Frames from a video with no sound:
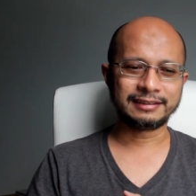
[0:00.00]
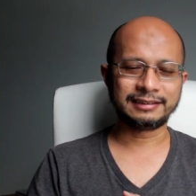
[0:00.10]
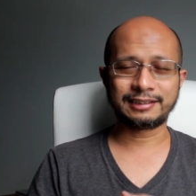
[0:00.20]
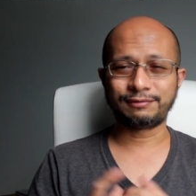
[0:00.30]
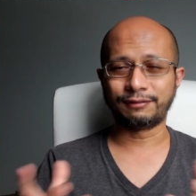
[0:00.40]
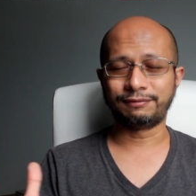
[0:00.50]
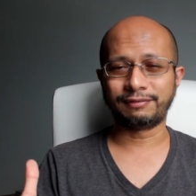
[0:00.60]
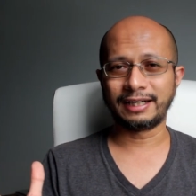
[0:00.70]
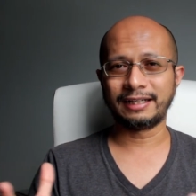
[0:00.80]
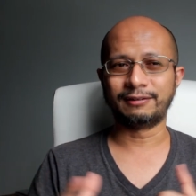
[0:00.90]
just for
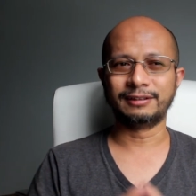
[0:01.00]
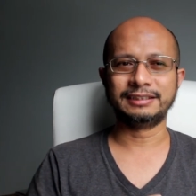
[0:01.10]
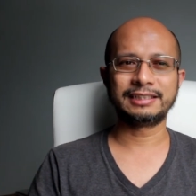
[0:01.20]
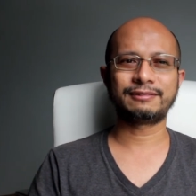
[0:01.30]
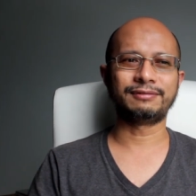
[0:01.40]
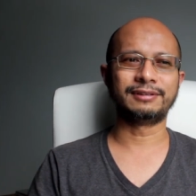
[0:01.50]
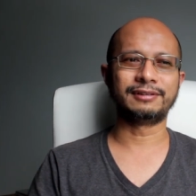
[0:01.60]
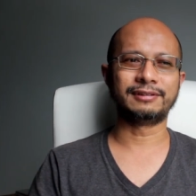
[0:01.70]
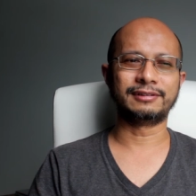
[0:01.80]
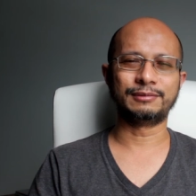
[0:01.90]
fun or just
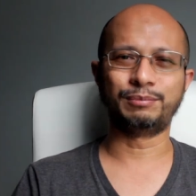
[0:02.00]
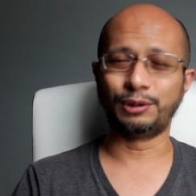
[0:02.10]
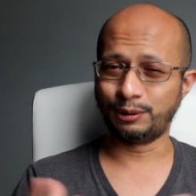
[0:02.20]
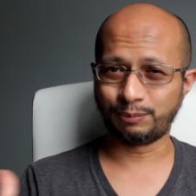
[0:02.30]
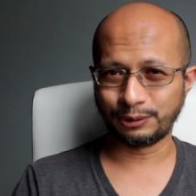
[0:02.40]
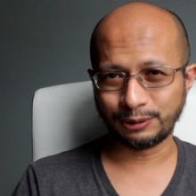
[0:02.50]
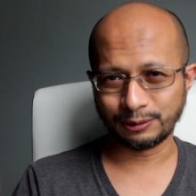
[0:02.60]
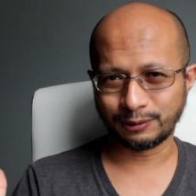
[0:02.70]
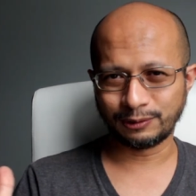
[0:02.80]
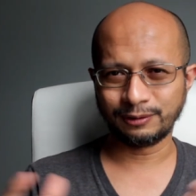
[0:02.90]
for
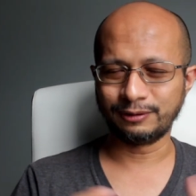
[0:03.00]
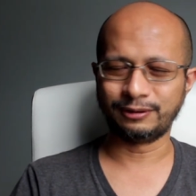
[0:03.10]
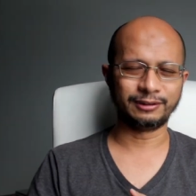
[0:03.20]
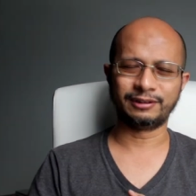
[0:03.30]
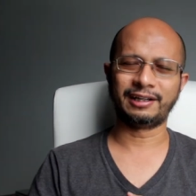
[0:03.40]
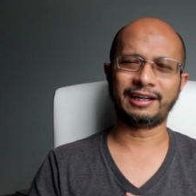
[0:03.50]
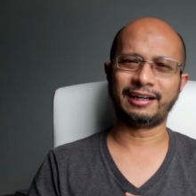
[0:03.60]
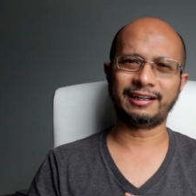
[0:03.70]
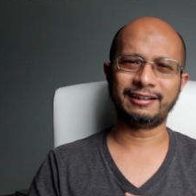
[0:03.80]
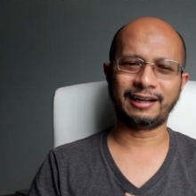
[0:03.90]
poyo-poyo. No,
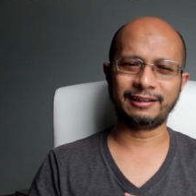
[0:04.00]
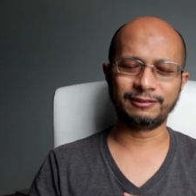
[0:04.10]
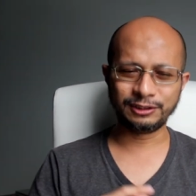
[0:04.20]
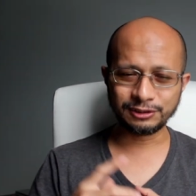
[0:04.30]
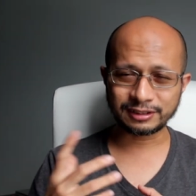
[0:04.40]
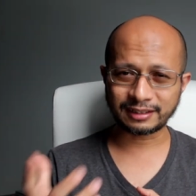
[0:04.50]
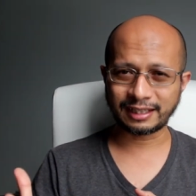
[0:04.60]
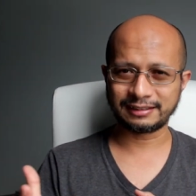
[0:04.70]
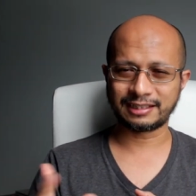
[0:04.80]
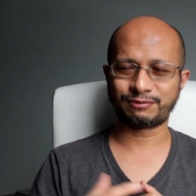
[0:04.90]
I don't use
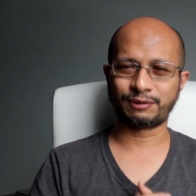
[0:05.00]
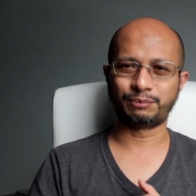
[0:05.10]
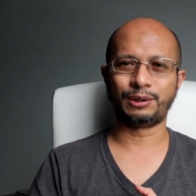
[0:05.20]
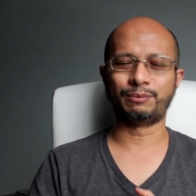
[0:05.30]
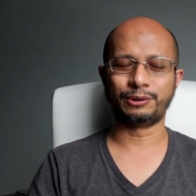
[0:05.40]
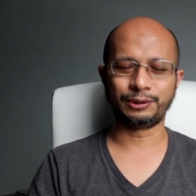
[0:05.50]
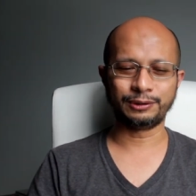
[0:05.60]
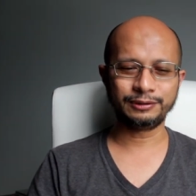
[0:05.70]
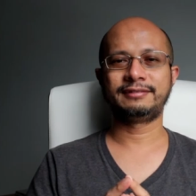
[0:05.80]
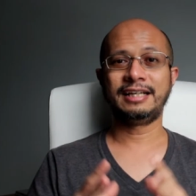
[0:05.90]
tech just for
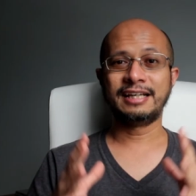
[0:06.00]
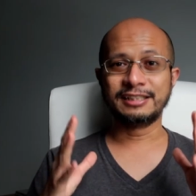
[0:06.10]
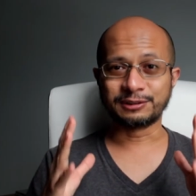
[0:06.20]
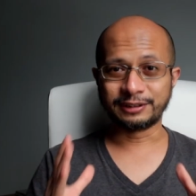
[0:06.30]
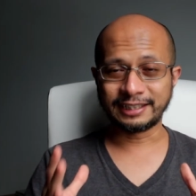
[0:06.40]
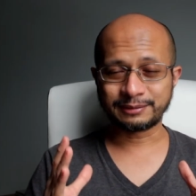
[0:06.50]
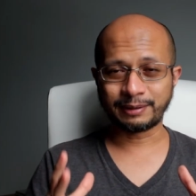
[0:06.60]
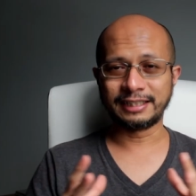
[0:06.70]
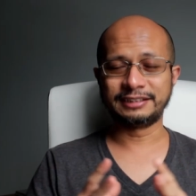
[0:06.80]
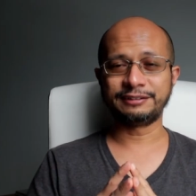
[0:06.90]
poyo-poyo. So that's
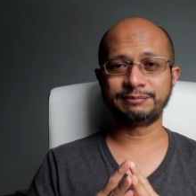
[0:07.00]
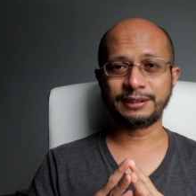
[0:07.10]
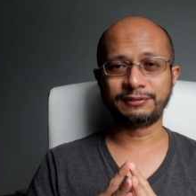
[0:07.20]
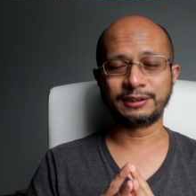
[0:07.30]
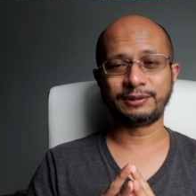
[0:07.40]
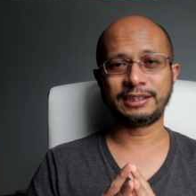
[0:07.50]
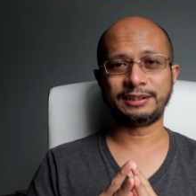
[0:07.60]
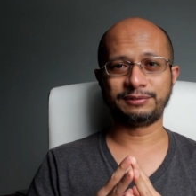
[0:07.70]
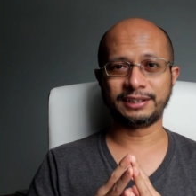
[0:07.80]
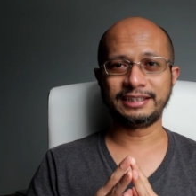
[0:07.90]
my achievement for
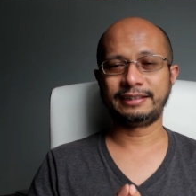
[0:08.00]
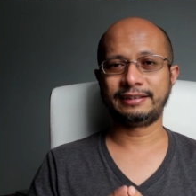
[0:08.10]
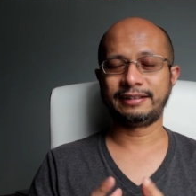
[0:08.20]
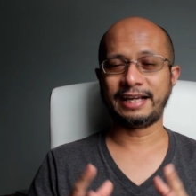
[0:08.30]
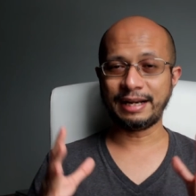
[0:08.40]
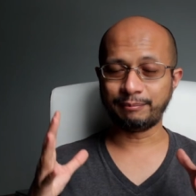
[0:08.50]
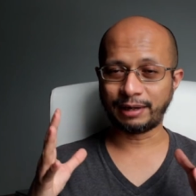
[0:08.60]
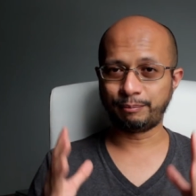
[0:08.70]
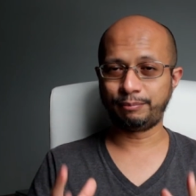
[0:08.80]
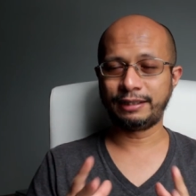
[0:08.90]
2020 and
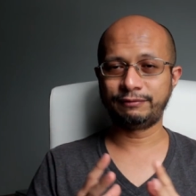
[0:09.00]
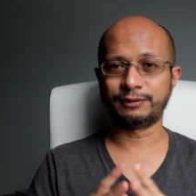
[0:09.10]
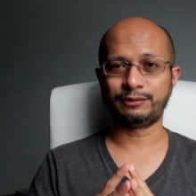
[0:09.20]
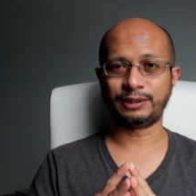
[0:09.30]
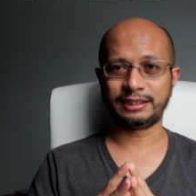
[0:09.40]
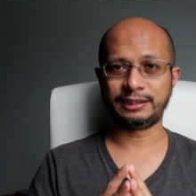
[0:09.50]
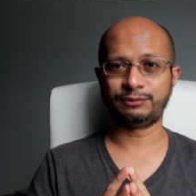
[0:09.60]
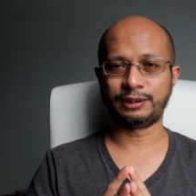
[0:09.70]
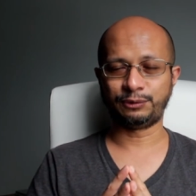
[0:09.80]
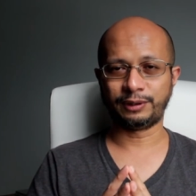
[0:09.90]
my plan for
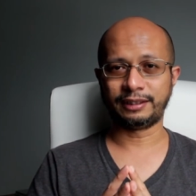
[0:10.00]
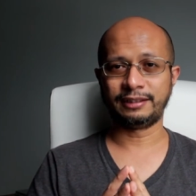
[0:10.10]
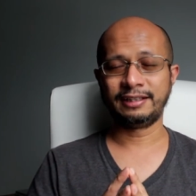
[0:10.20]
2021.